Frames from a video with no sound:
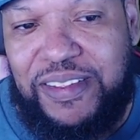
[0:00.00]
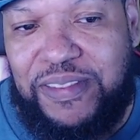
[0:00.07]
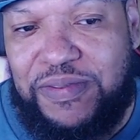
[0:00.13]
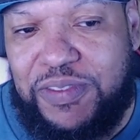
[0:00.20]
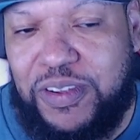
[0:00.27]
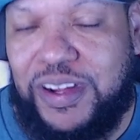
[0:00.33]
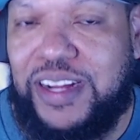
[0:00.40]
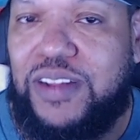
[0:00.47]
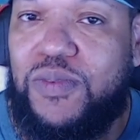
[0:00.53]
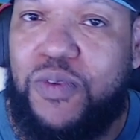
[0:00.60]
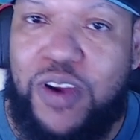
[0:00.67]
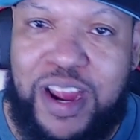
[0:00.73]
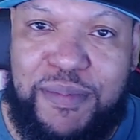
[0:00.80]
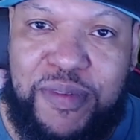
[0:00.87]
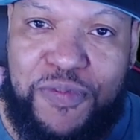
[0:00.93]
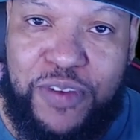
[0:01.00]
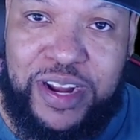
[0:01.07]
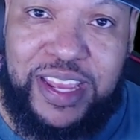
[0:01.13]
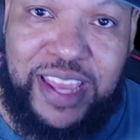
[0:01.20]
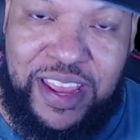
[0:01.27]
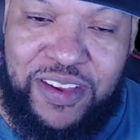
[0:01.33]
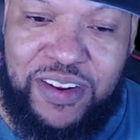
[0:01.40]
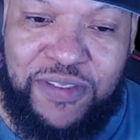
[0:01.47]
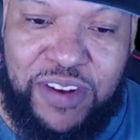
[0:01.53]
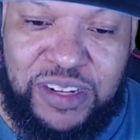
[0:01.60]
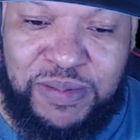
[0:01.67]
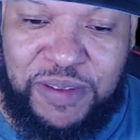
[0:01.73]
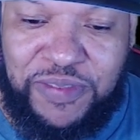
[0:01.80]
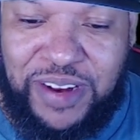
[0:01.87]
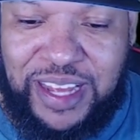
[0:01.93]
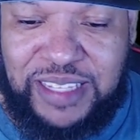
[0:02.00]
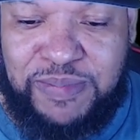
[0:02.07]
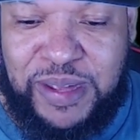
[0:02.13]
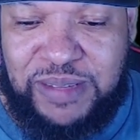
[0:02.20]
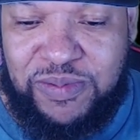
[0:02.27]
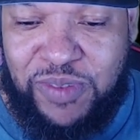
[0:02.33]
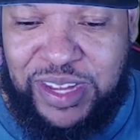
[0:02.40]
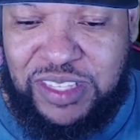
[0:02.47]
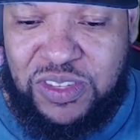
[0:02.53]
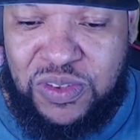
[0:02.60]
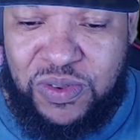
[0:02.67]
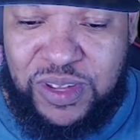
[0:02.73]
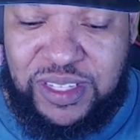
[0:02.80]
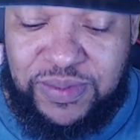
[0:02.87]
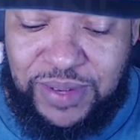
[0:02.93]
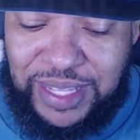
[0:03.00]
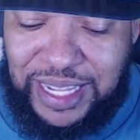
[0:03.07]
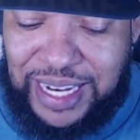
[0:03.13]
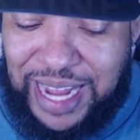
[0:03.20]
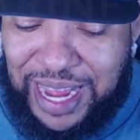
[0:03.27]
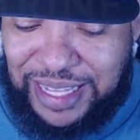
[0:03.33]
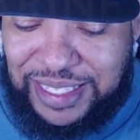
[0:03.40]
or in the Warhammer 40k universe, but I feel like Space Marine 2 is really locked